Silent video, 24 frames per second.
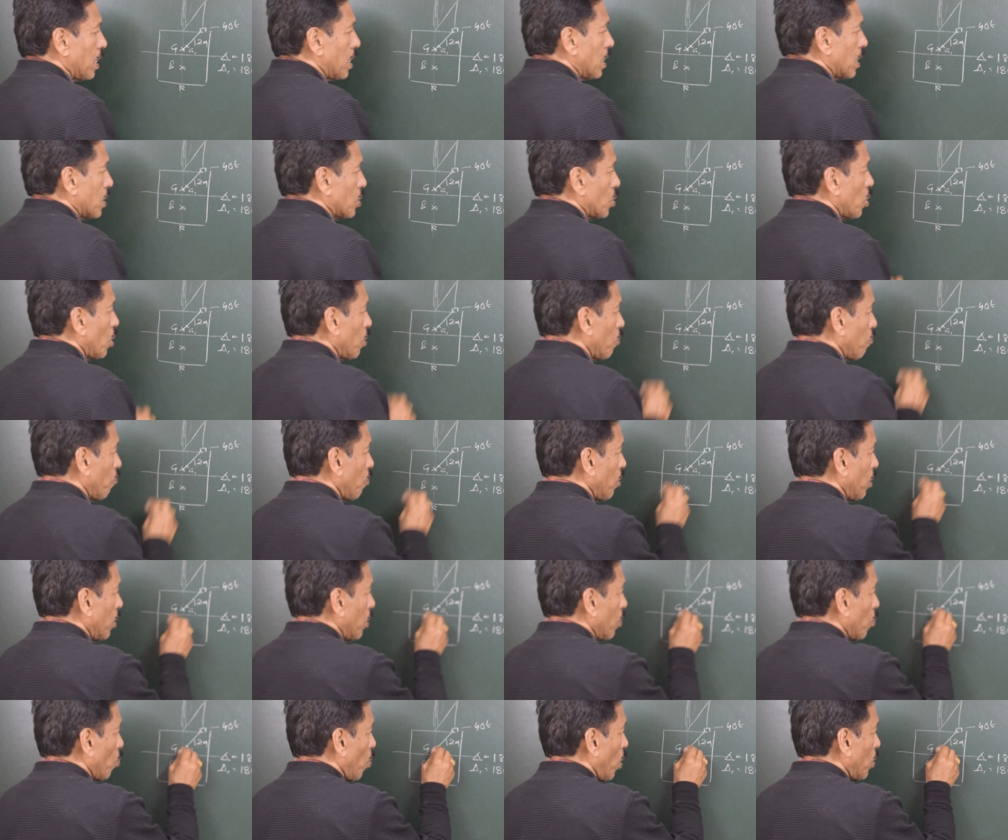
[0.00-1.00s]
So if
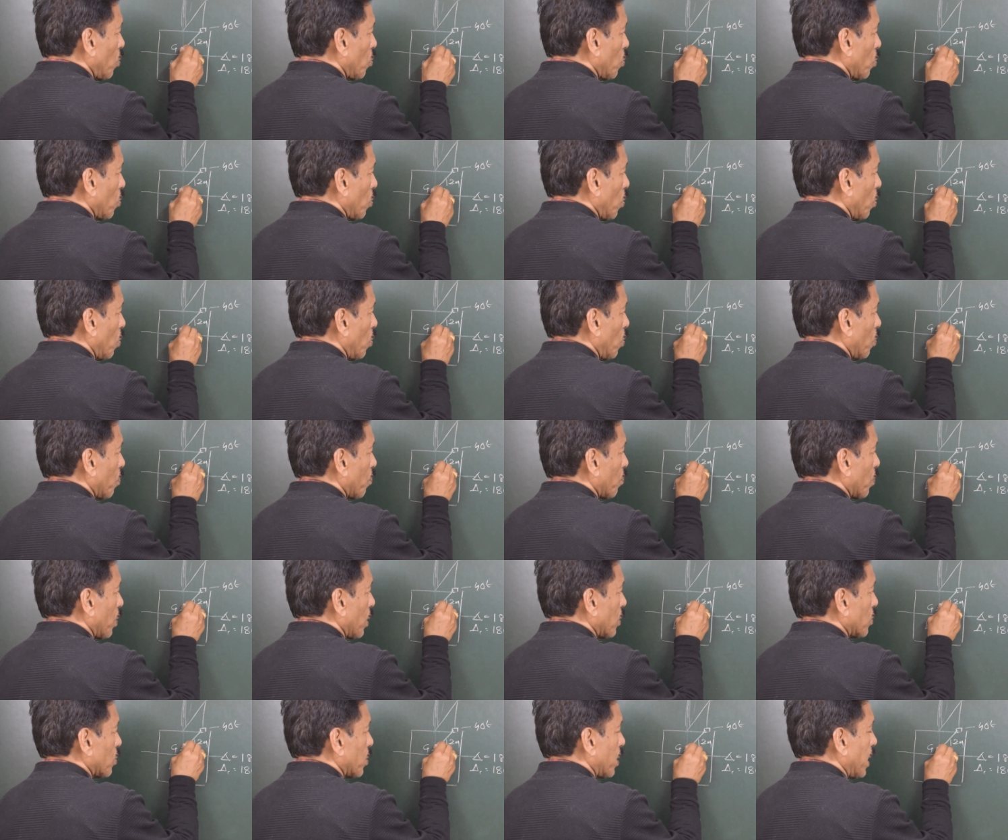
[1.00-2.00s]
we want to know
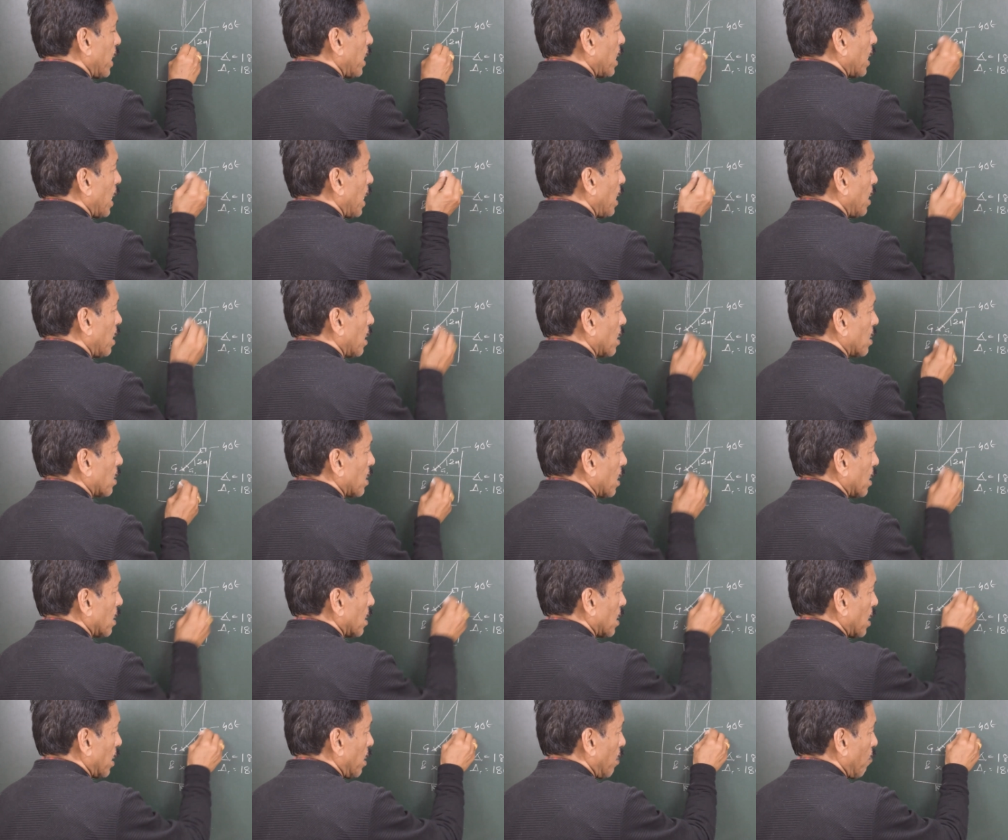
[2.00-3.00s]
the straight line
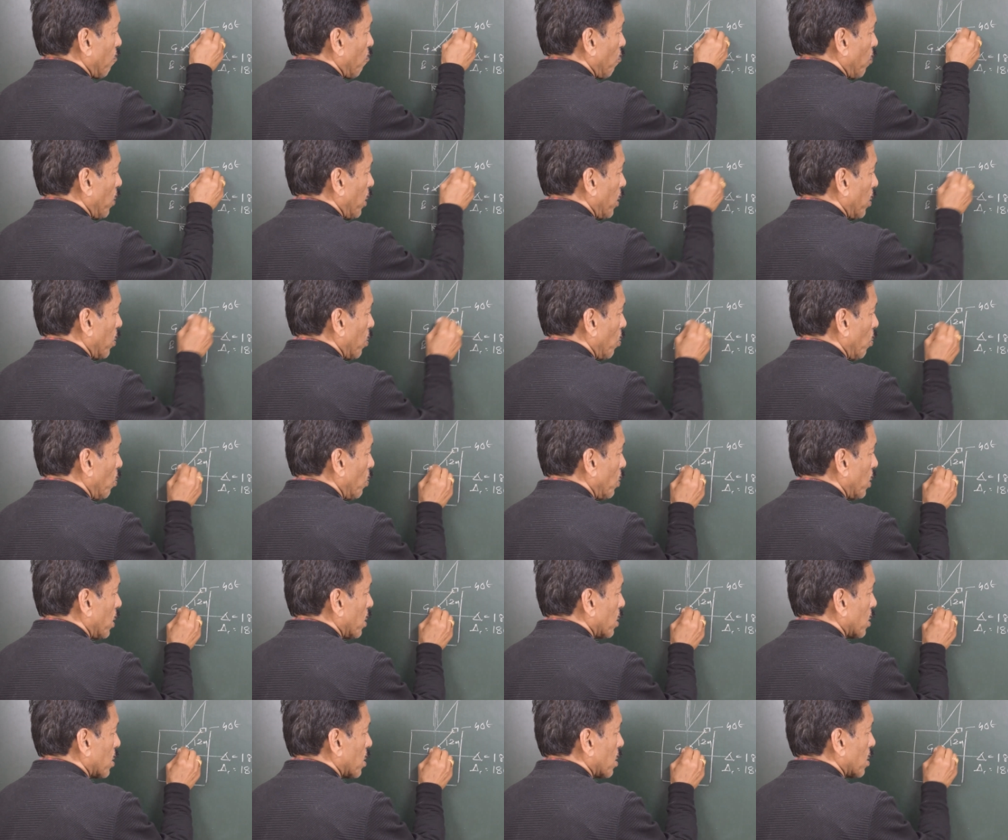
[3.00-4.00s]
distance, if we know
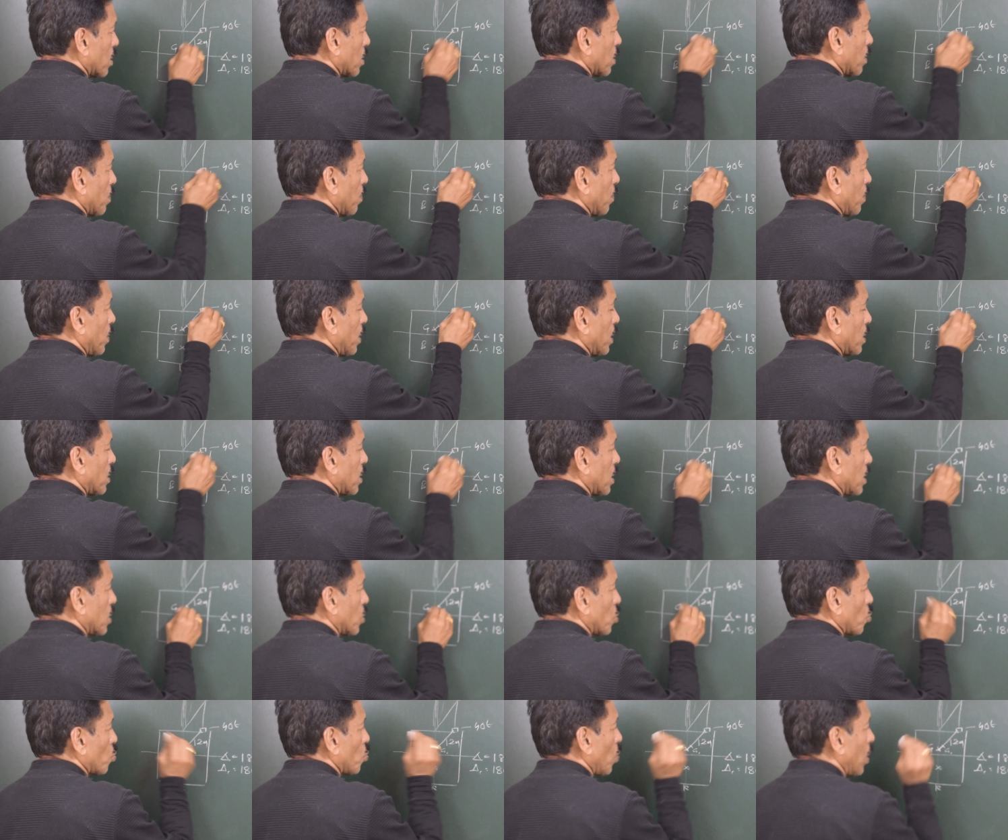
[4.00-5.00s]
this
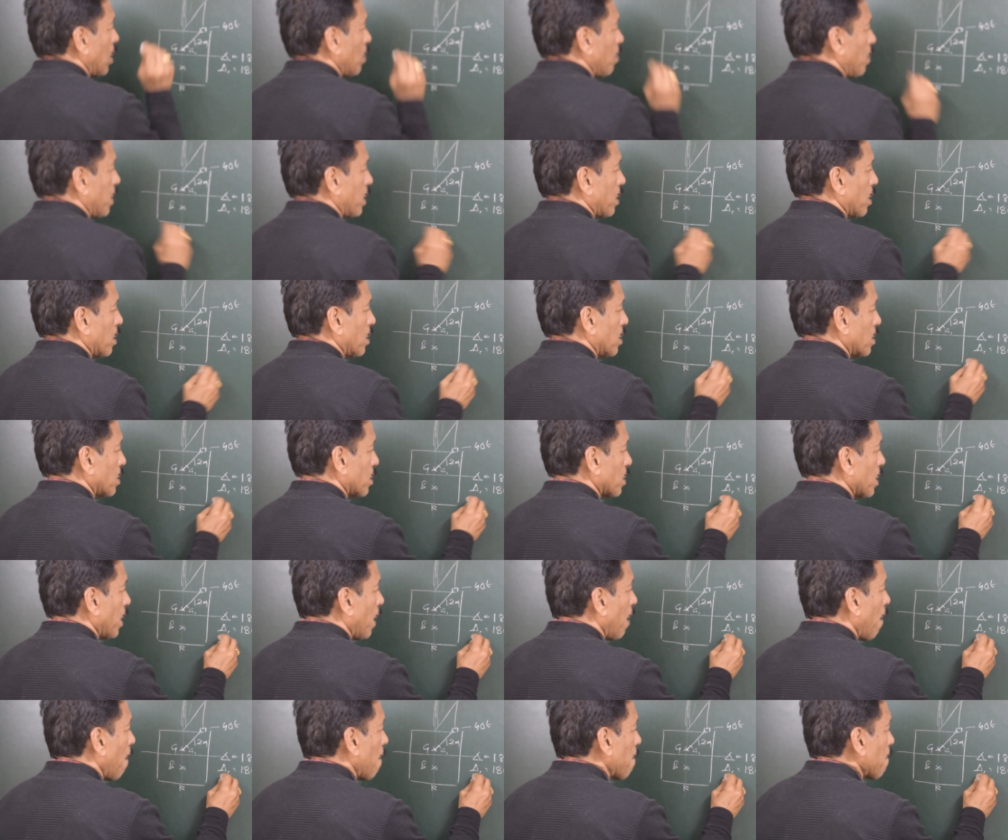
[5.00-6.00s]
distance 12 meters,
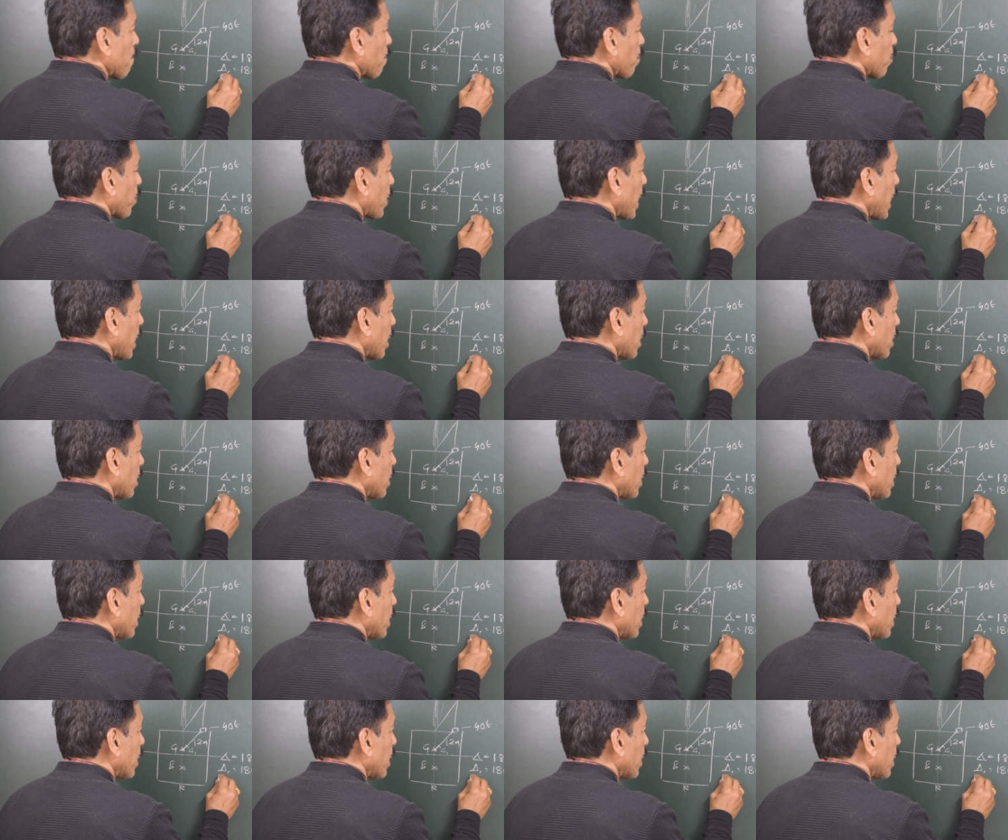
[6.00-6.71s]
then